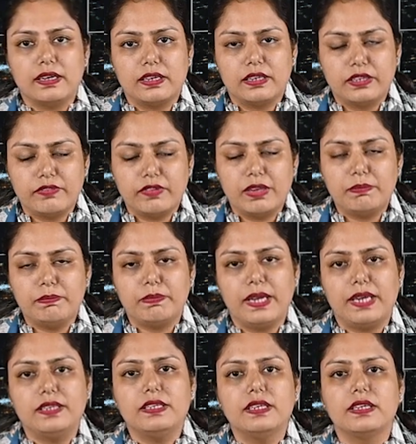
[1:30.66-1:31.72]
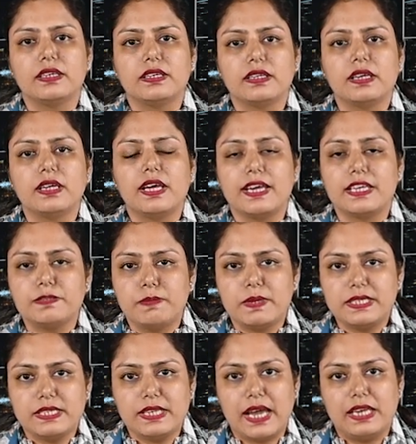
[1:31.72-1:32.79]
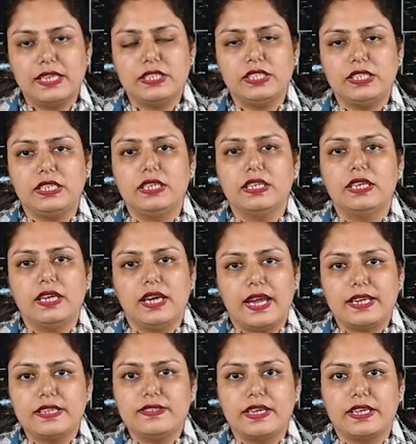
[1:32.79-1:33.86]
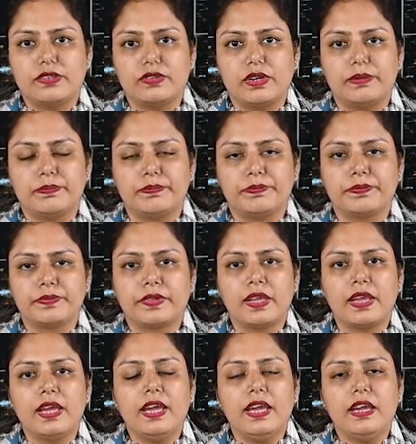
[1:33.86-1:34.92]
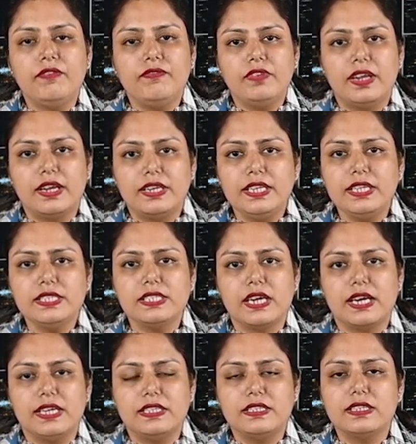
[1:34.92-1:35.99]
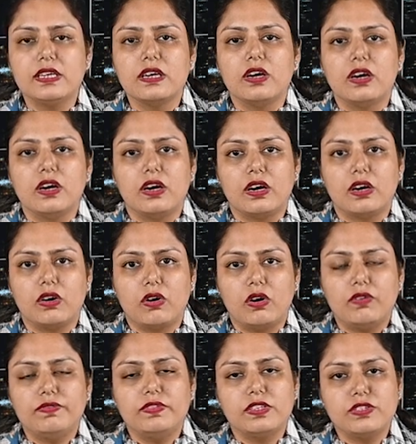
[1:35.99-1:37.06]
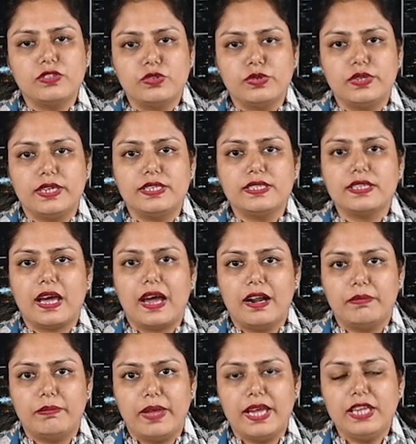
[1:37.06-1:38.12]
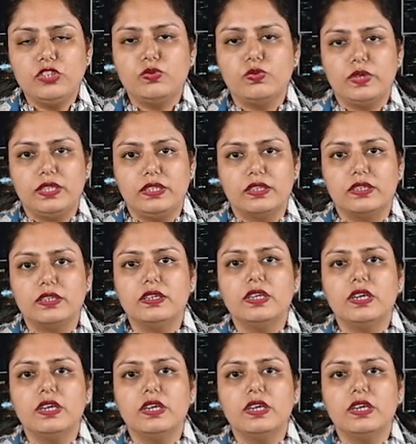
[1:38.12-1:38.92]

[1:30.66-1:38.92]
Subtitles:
development, personality, etc. If learning styles of the students are matched with the